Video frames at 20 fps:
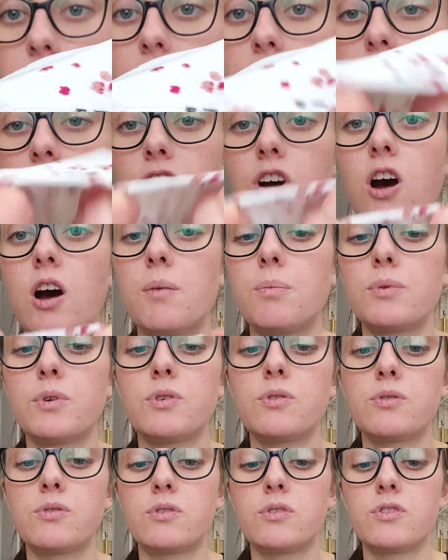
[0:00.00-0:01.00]
the top.
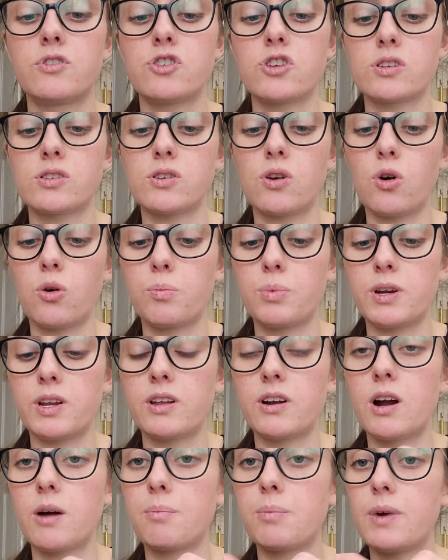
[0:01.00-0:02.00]
You just open
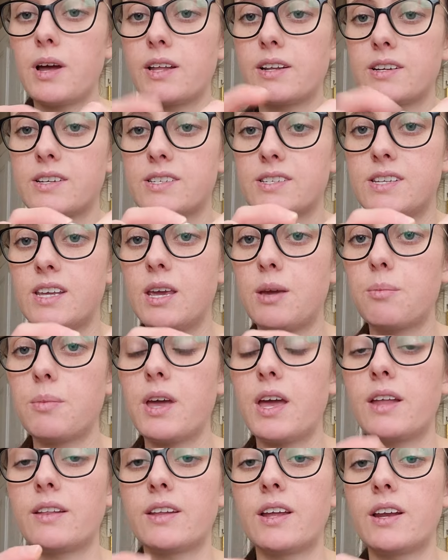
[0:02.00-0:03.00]
it up at a seam
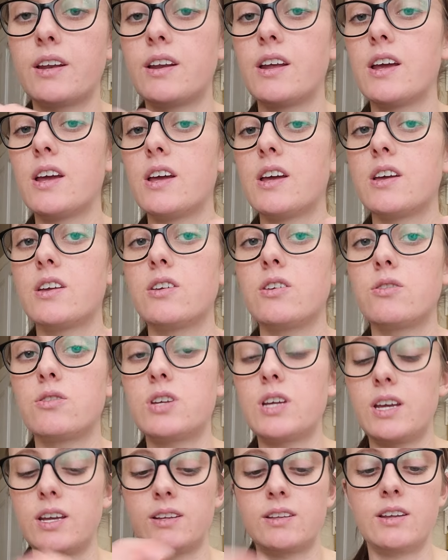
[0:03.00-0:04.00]
and then you
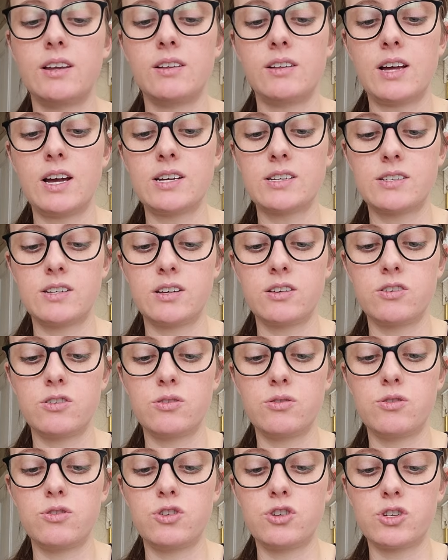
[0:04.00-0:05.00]
take the elastic and
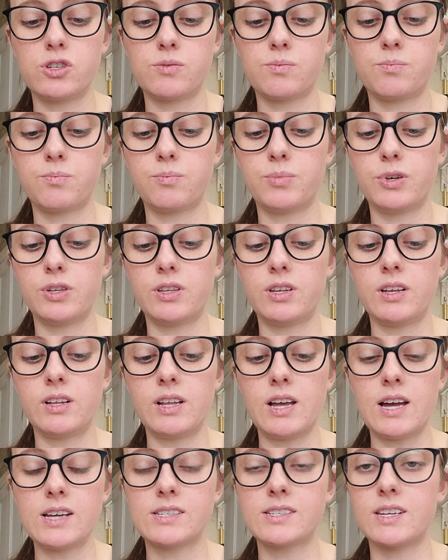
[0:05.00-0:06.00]
you just put the
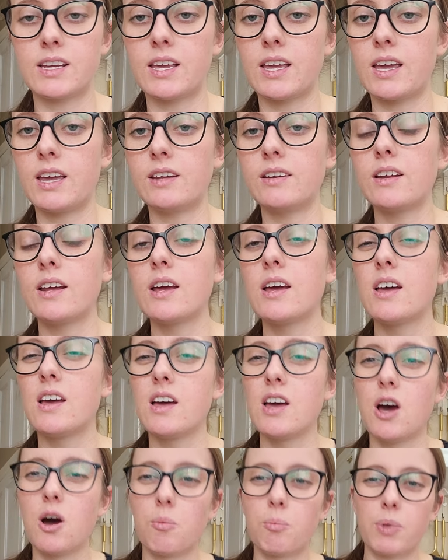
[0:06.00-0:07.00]
elastic in.
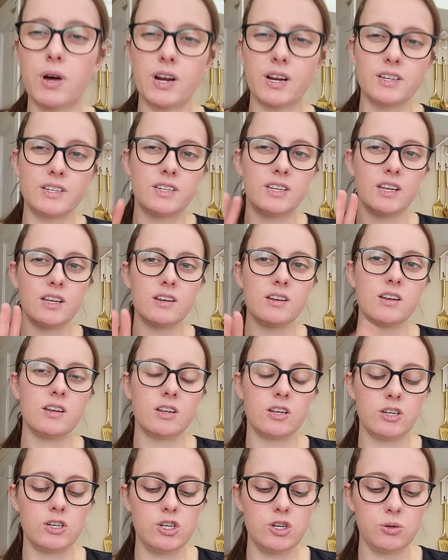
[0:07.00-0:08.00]
But I did
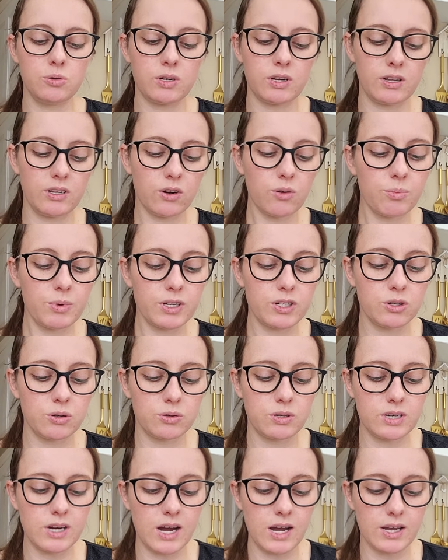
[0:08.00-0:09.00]
do it a little bit
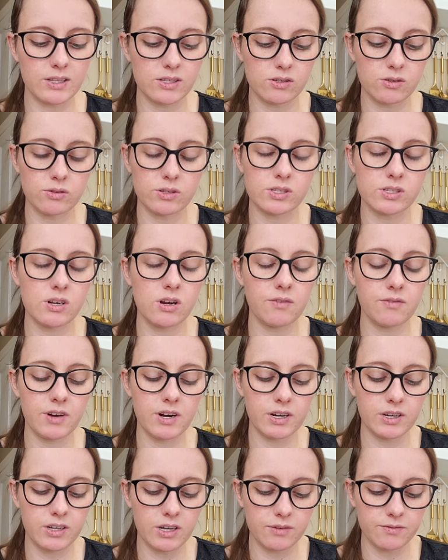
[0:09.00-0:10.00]
too tight, so it's not
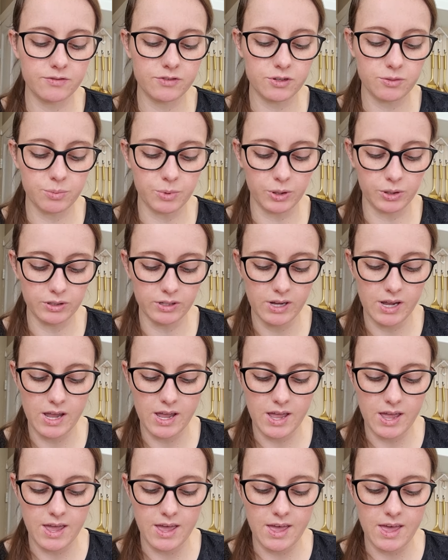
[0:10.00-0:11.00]
very comfortable,
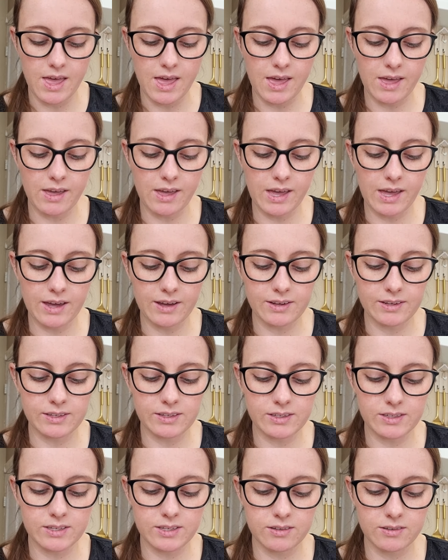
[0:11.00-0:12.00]

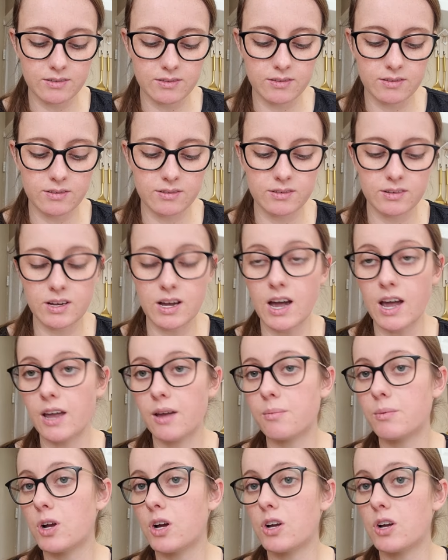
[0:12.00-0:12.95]
and I am